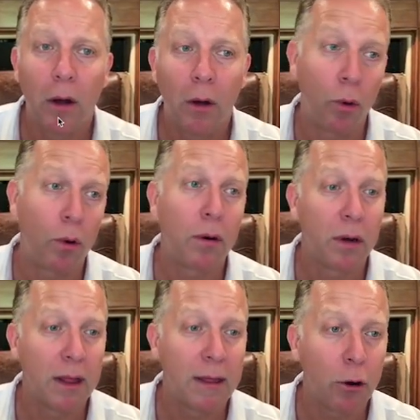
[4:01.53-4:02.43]

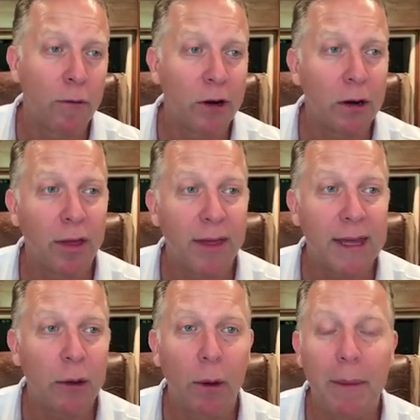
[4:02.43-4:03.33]
Or they're over here
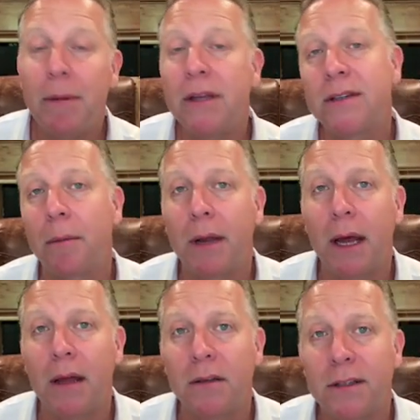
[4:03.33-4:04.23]
thinking, well, maybe
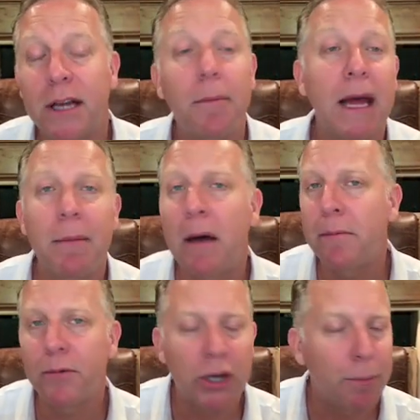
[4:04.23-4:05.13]
someday my
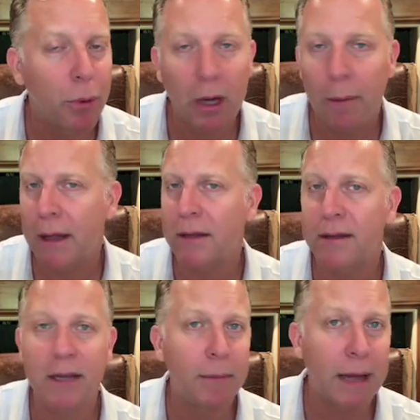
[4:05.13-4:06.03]
ship will come in.
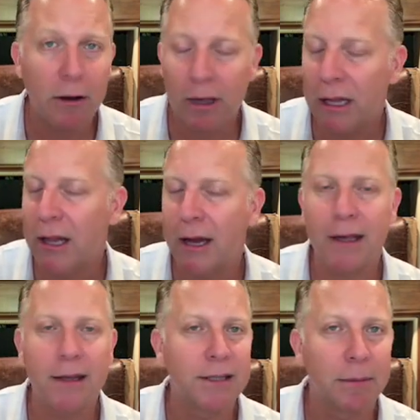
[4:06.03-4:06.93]
Someday I'll get
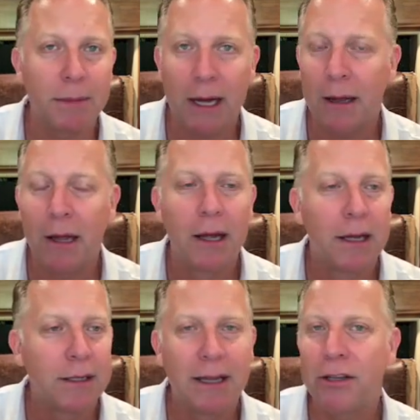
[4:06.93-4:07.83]
lucky. Sometime
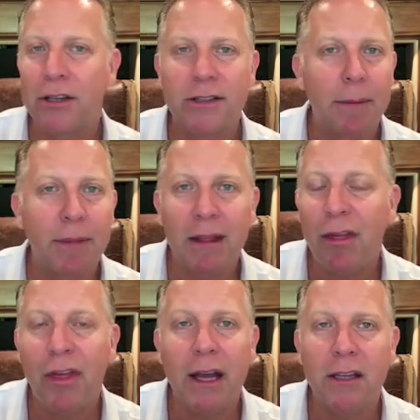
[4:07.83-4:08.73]
it's just something they
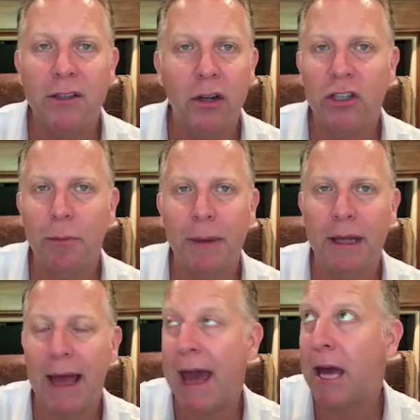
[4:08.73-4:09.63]
think is going to be
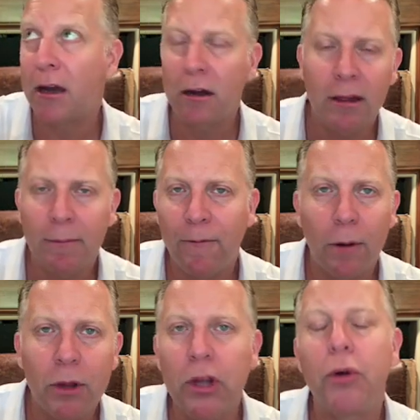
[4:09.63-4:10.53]
handed to them
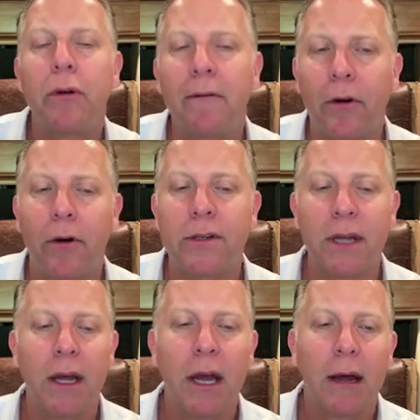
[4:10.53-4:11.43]
from the universe.
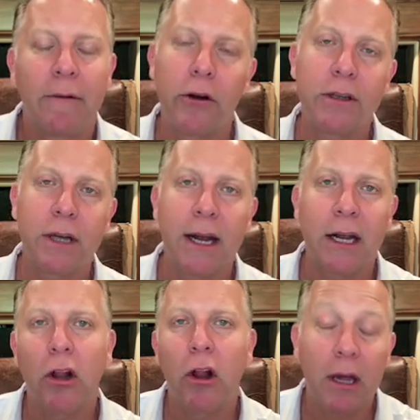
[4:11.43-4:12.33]
And they're just kind
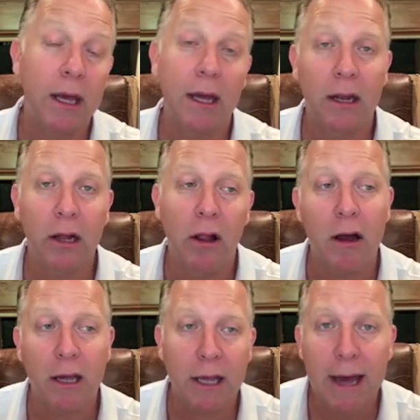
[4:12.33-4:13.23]
of clocking in and
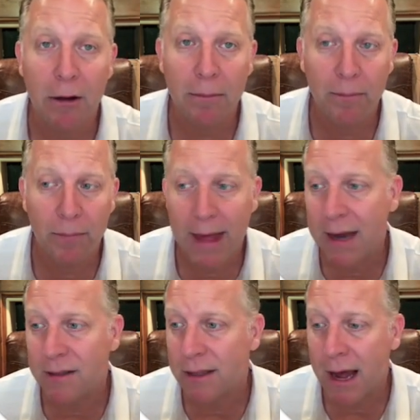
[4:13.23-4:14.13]
clocking out. That
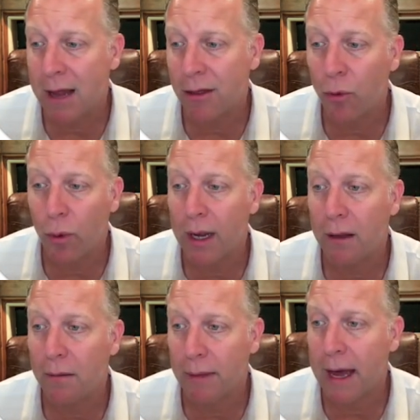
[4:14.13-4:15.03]
is not the
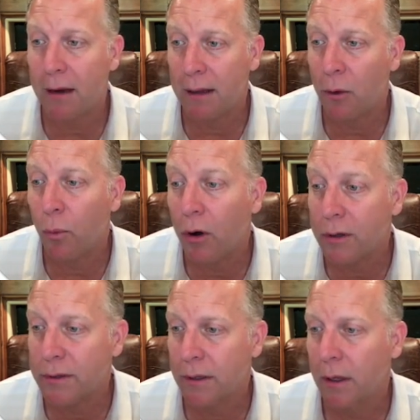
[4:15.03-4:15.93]
way that it works.